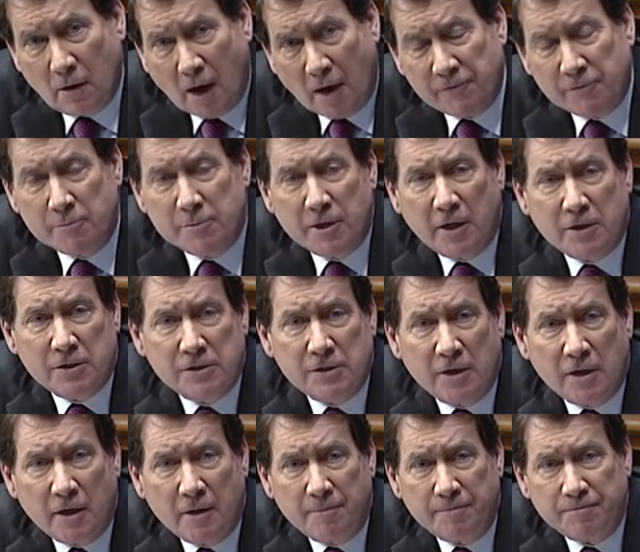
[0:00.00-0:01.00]
I'm from
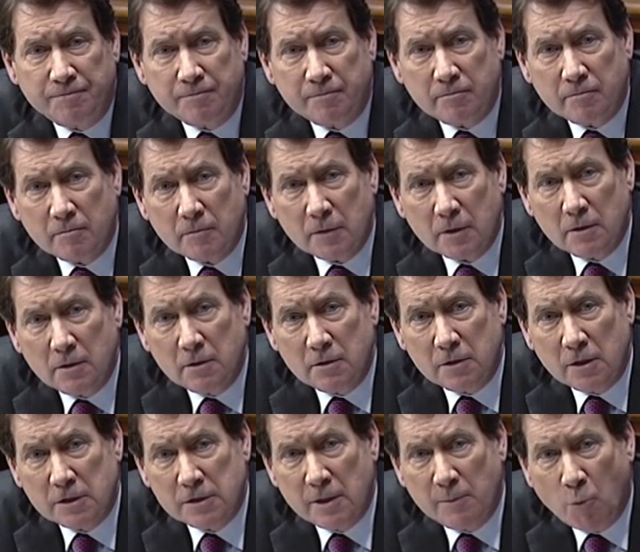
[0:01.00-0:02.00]
Tennessee.
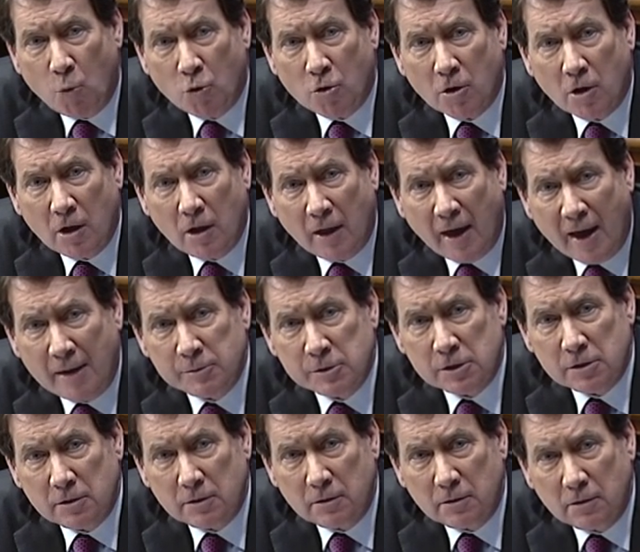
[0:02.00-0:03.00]
Since the border
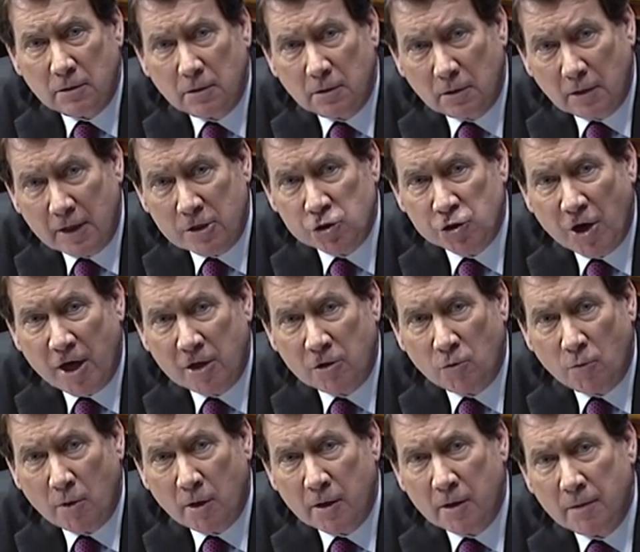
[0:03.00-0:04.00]
collapsed in late
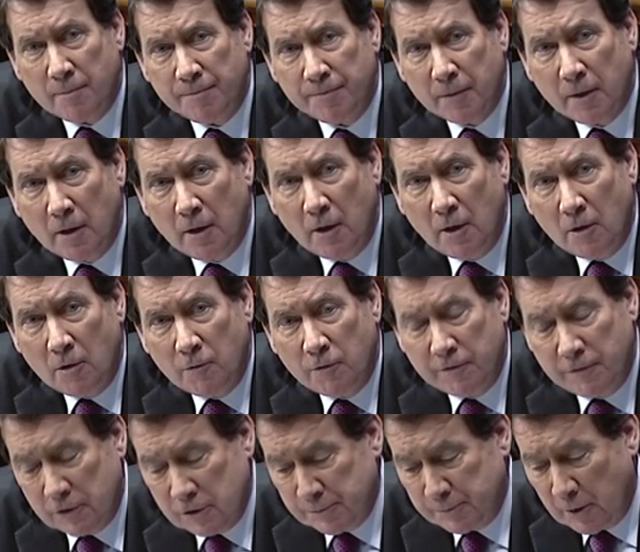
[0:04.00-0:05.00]
January,
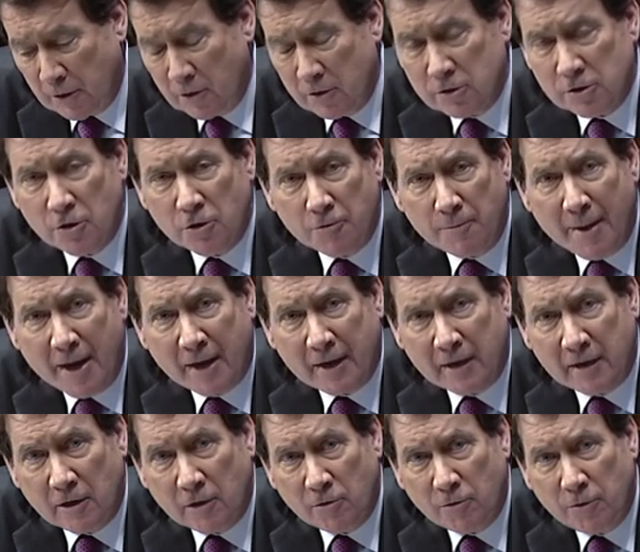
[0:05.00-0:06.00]
we've experienced a
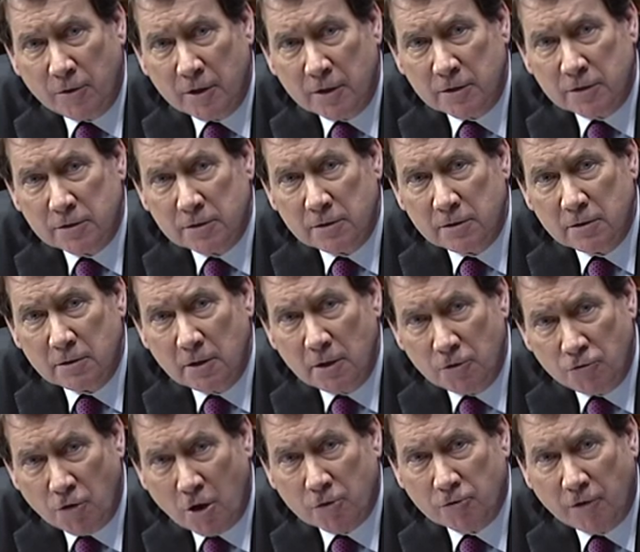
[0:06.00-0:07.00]
dramatic increase
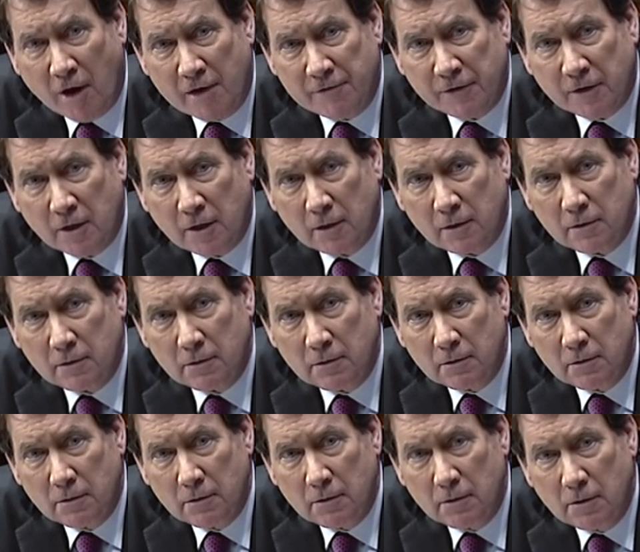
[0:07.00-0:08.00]
in drug trafficking,
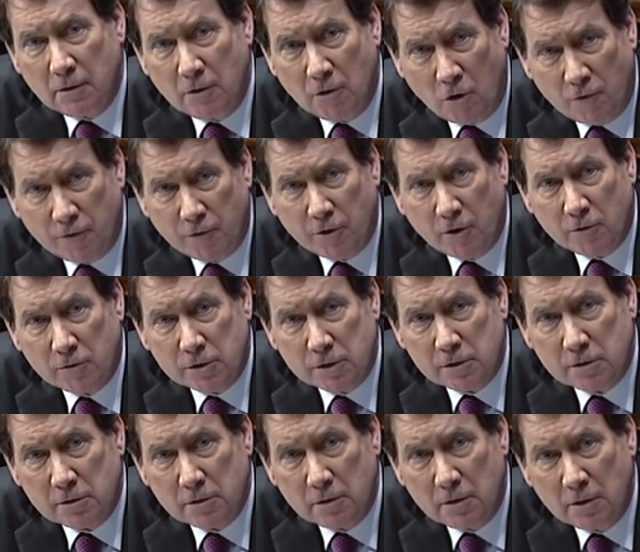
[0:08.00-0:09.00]
in
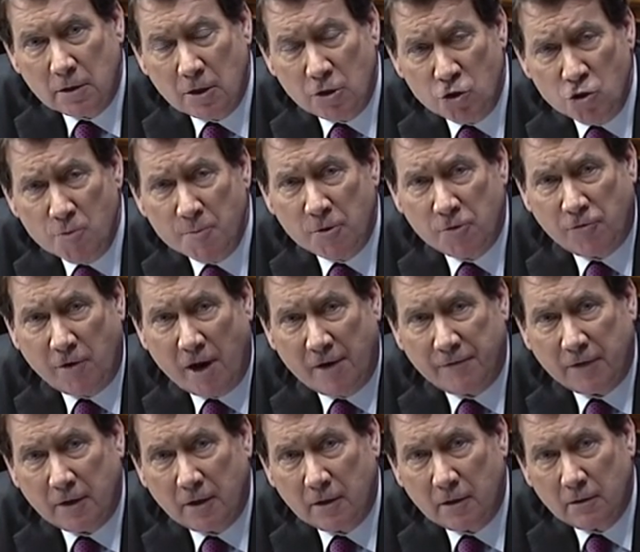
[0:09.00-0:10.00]
overdoses, in human
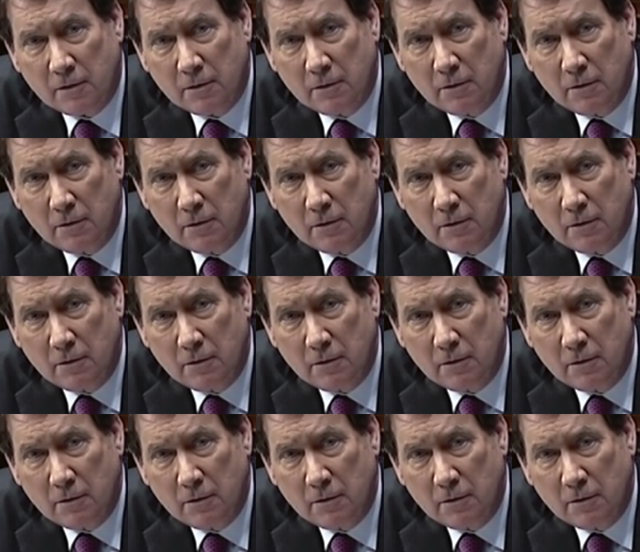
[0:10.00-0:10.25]
trafficking.